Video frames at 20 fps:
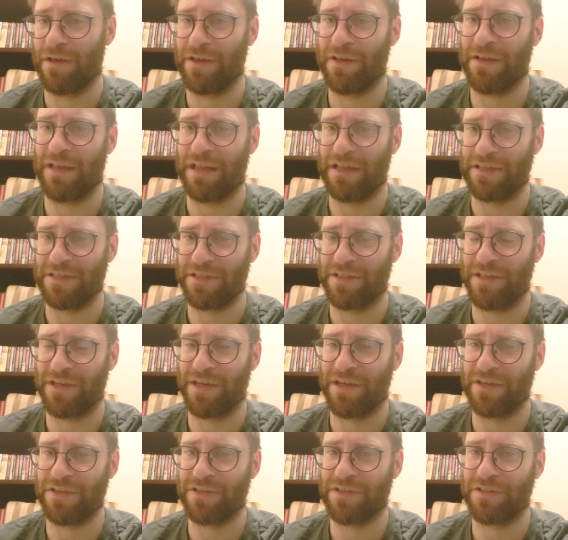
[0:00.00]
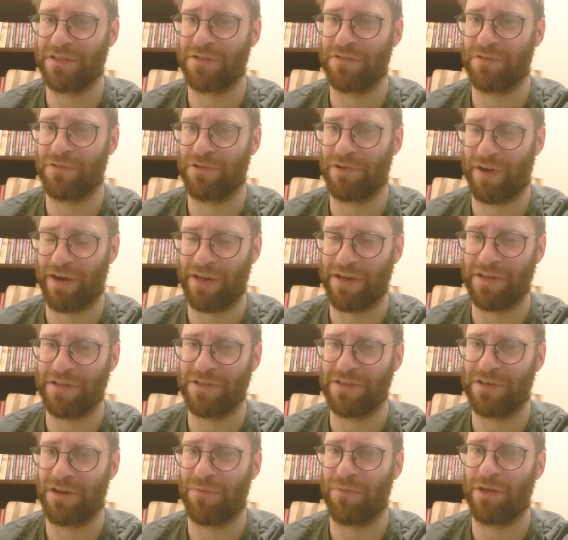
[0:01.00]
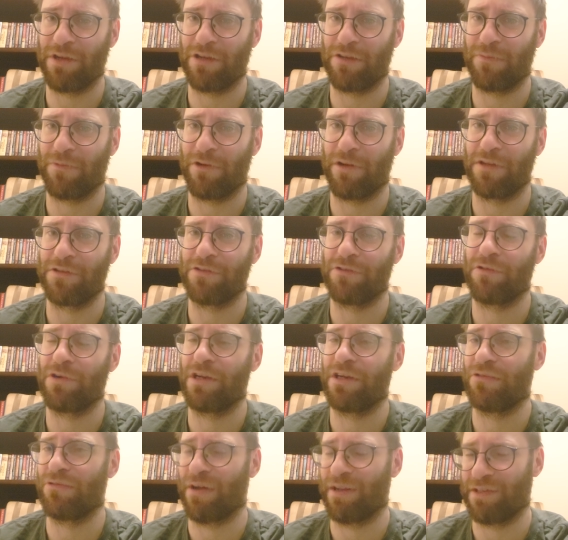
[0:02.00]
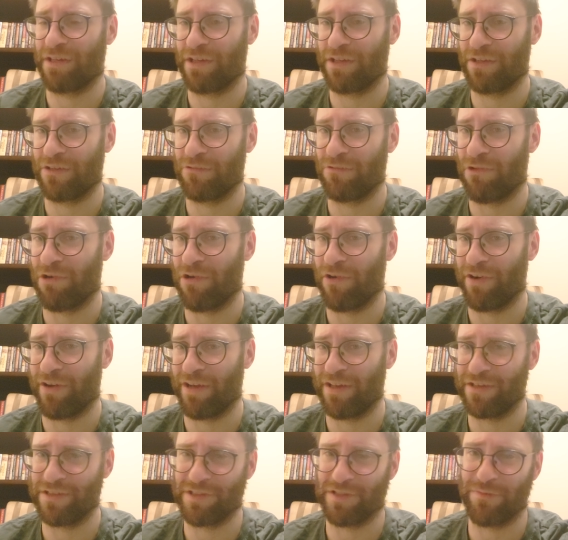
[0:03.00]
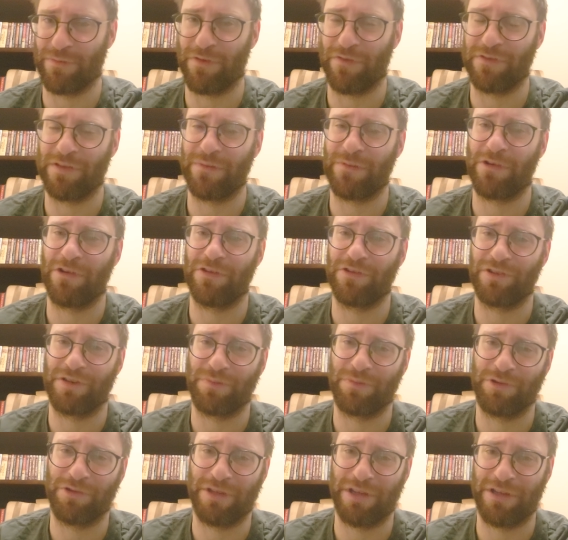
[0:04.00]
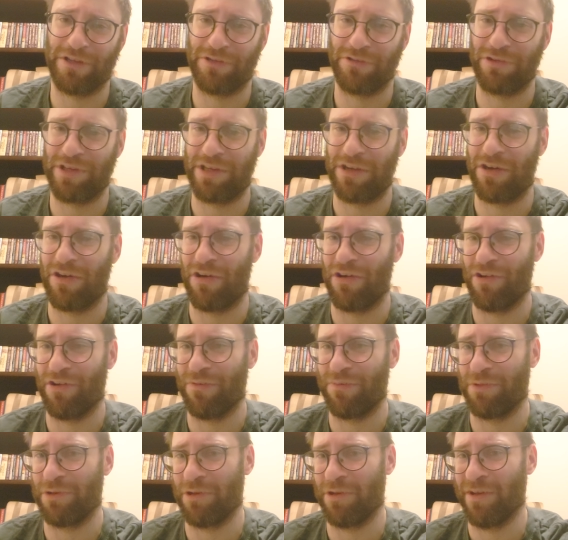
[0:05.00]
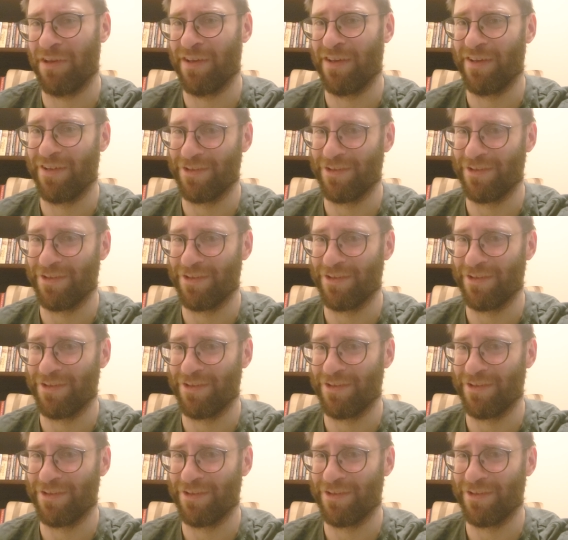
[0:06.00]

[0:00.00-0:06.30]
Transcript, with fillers: in last years Ukrainians coming to Poland who really wanted to work and some of them contributed to economy,